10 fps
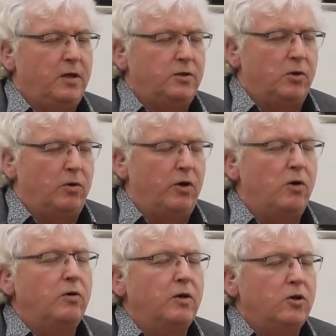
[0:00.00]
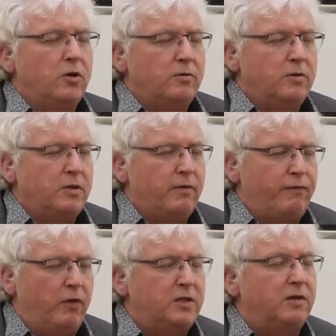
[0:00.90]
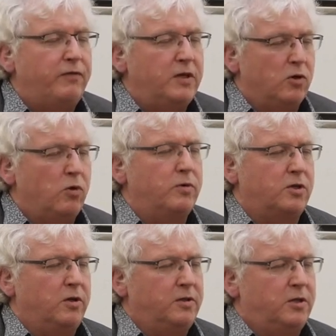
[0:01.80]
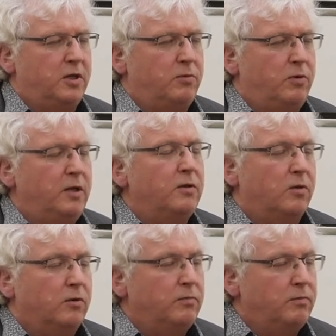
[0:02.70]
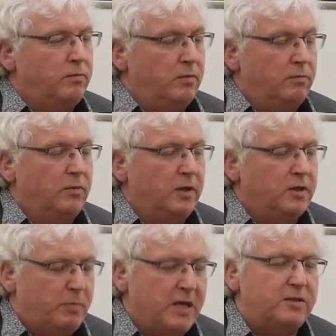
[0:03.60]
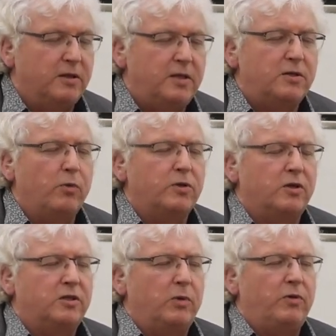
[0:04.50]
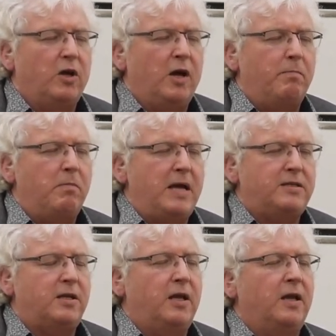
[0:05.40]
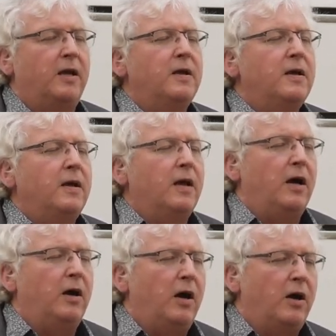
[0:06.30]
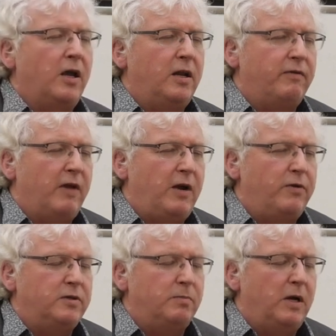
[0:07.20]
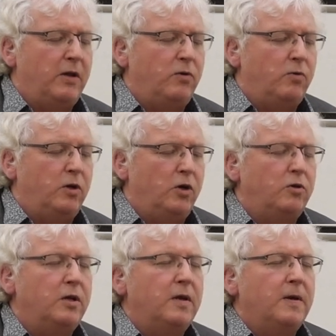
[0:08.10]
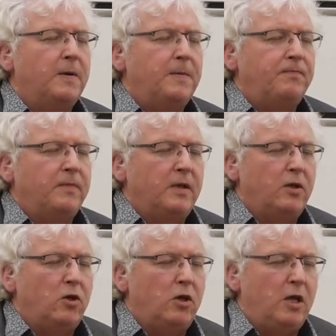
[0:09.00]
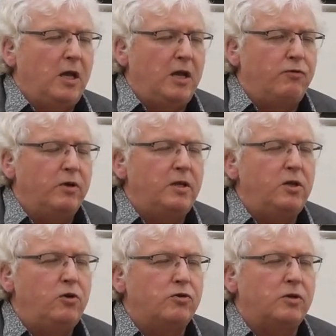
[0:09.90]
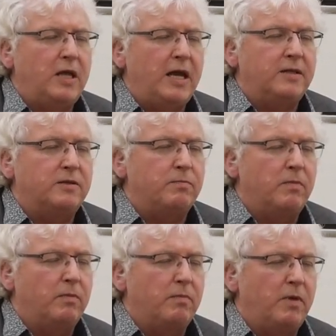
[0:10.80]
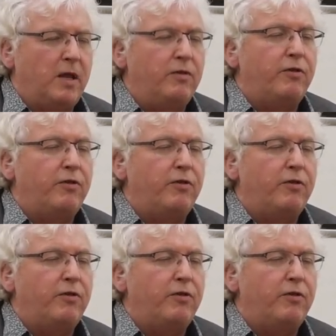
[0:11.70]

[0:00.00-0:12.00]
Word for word: So, although philosophy is always concerned with, it's best at least, always concerned with unmasking uh, our kind of errors about the world, it really usually ends in